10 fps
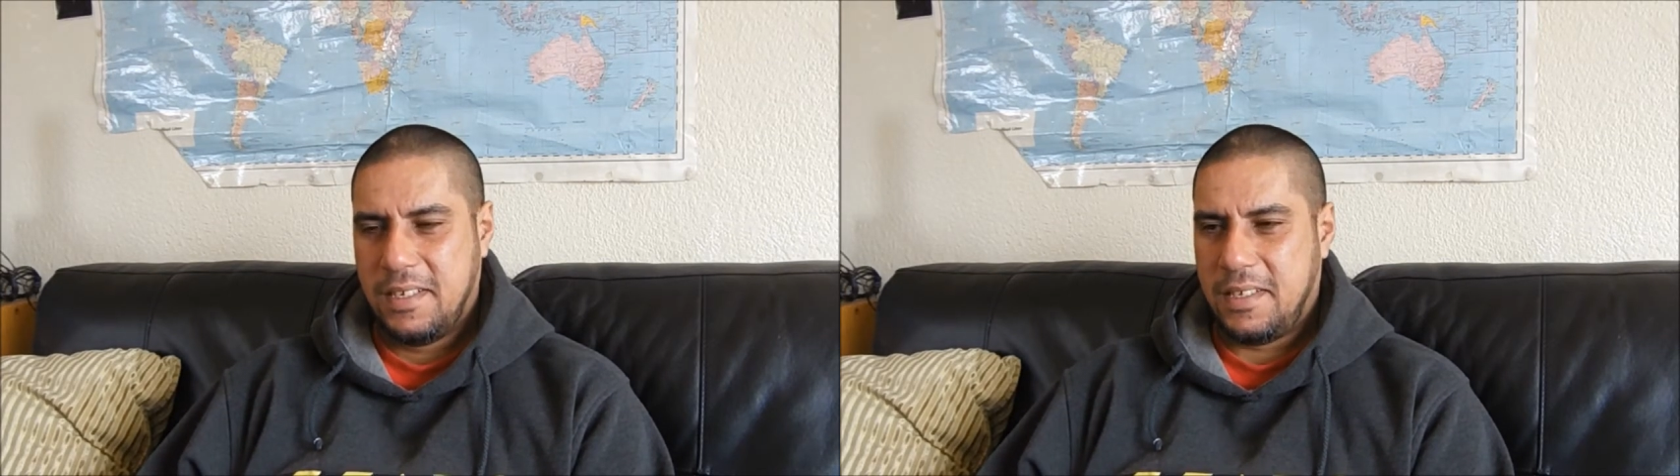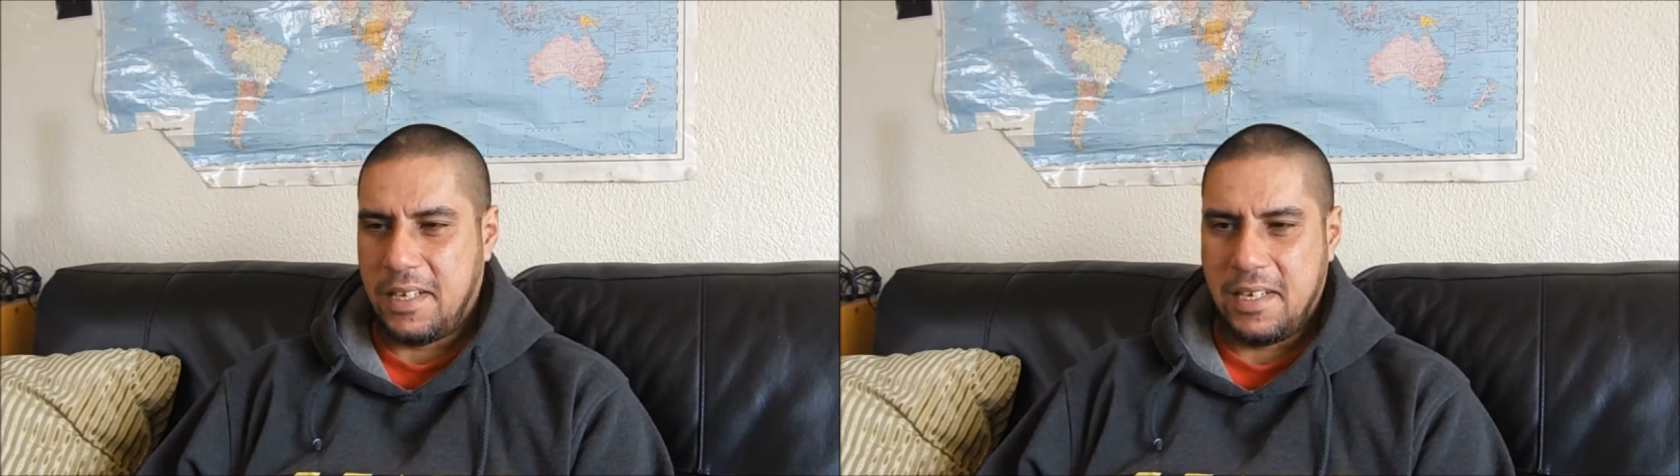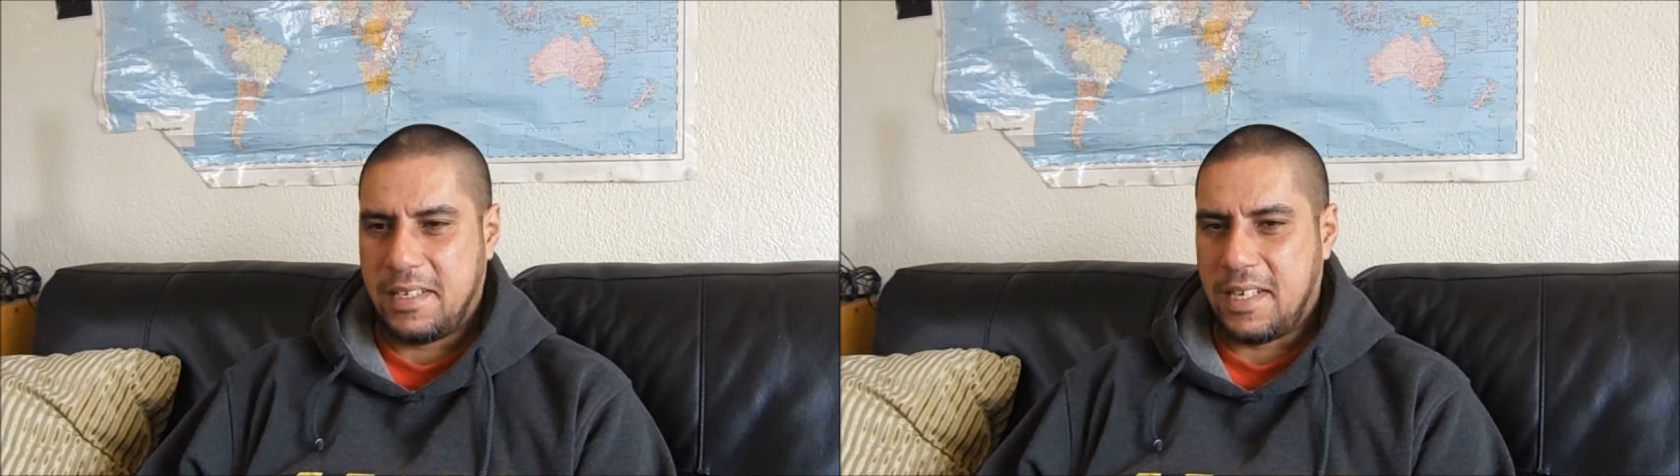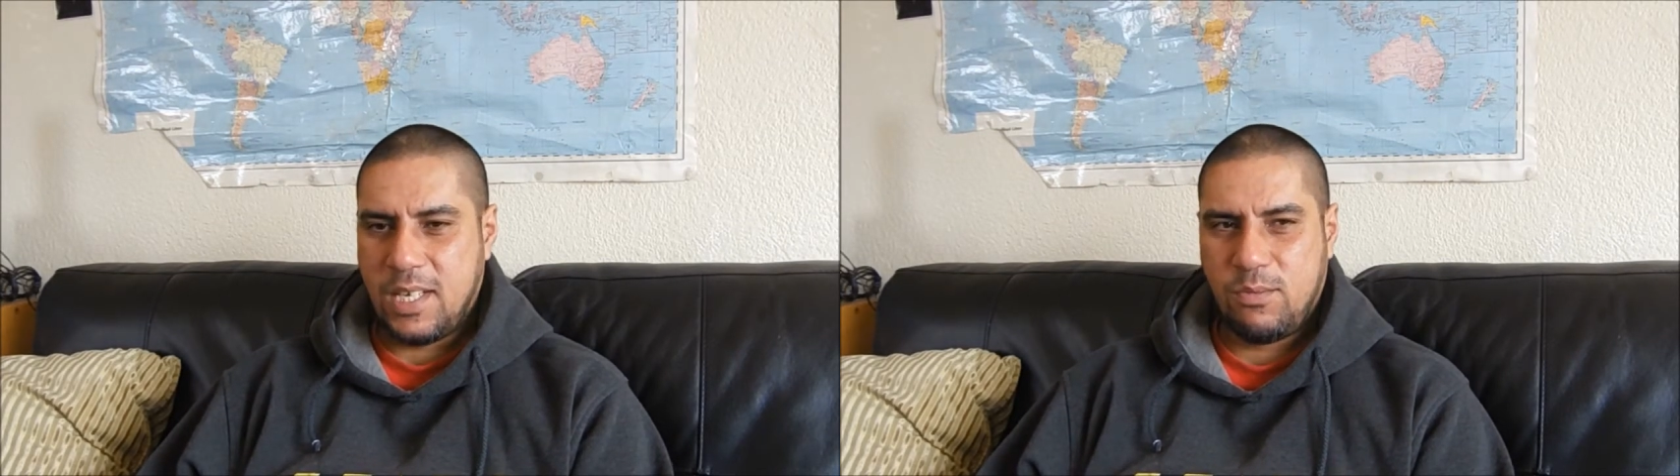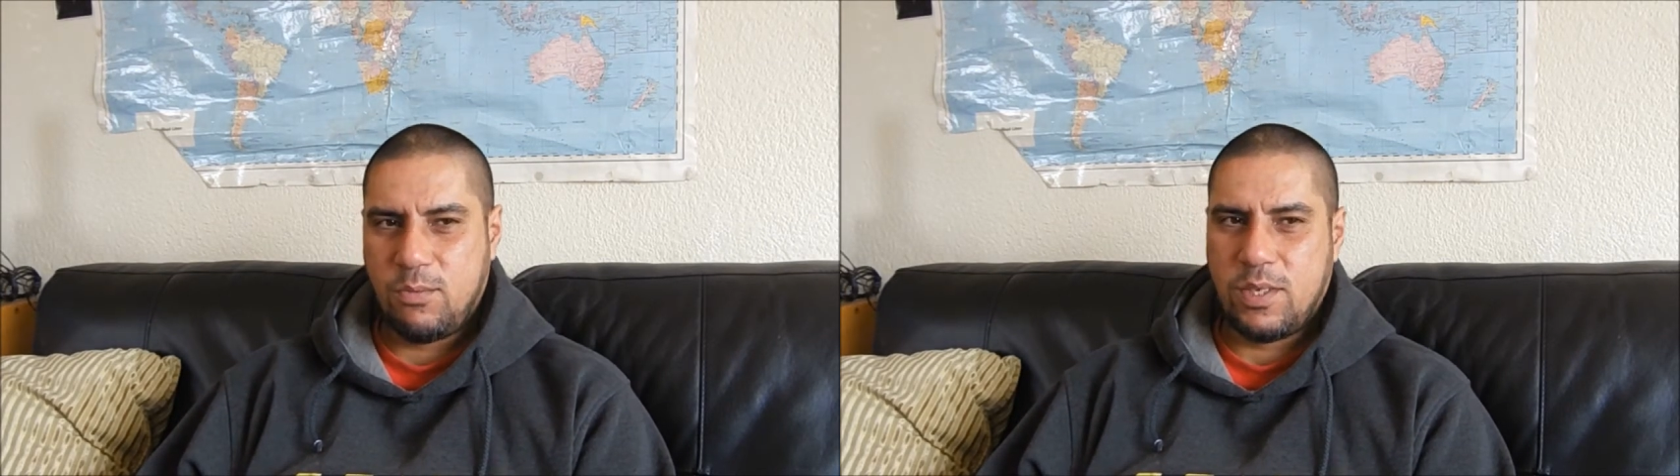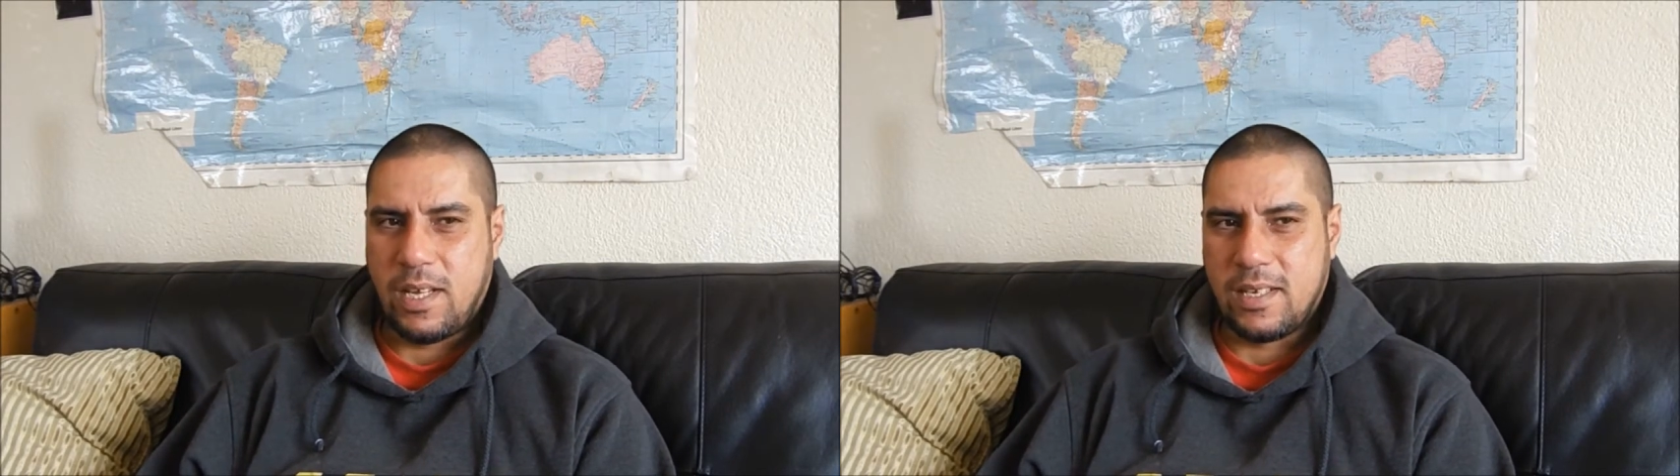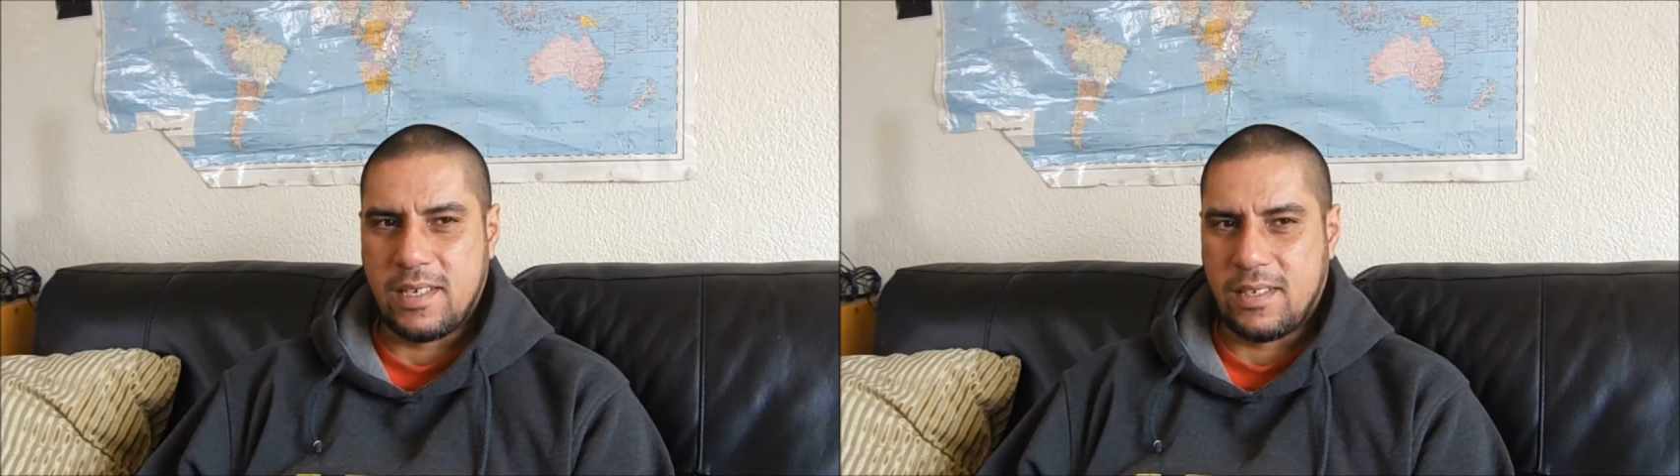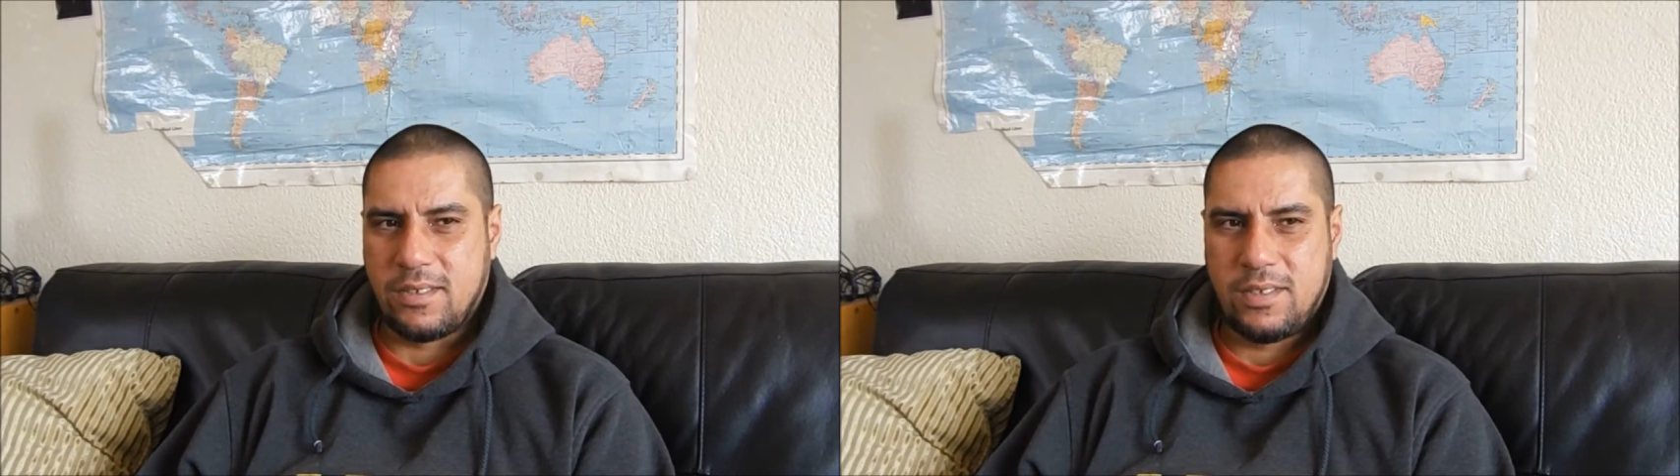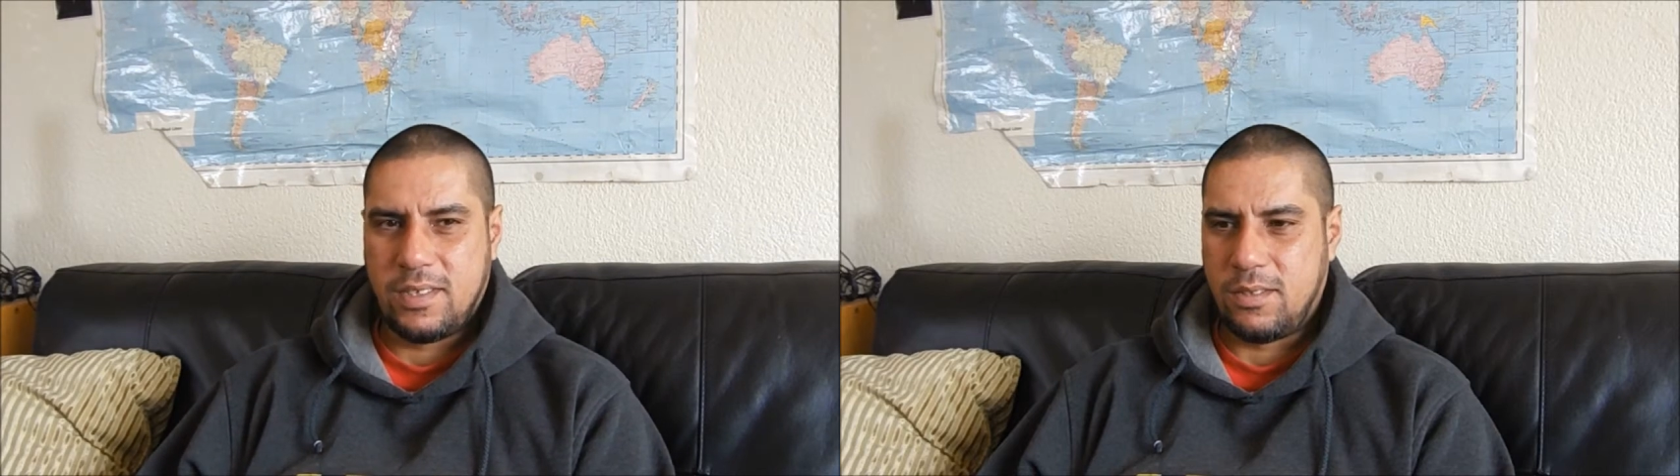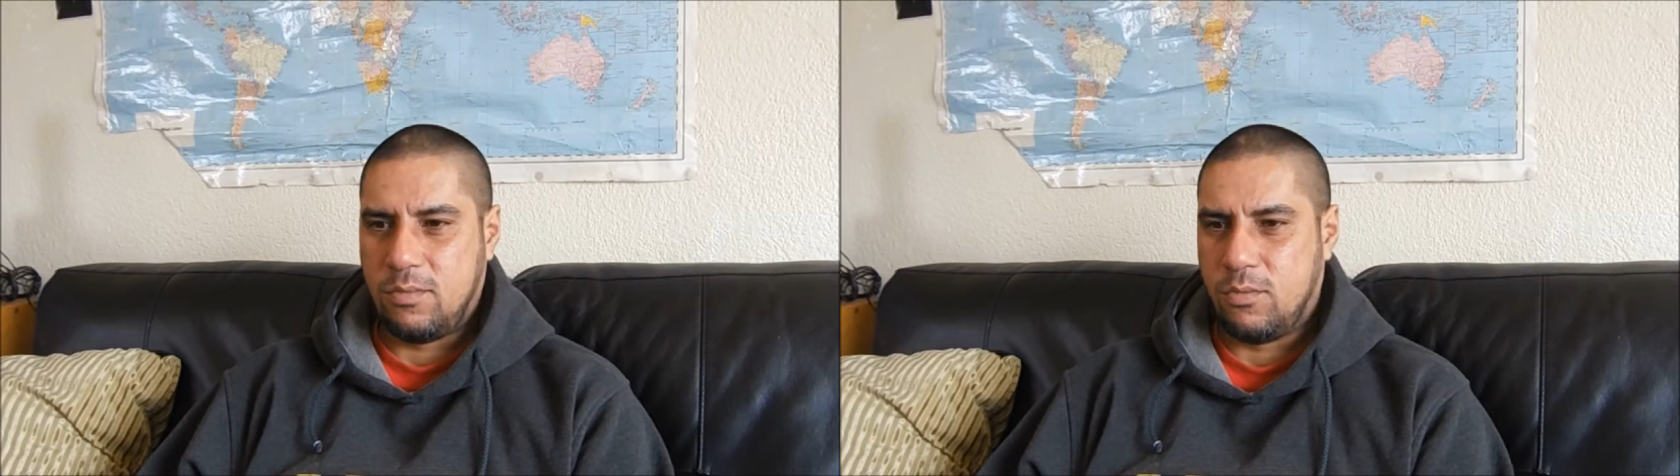Then at night we would hang out and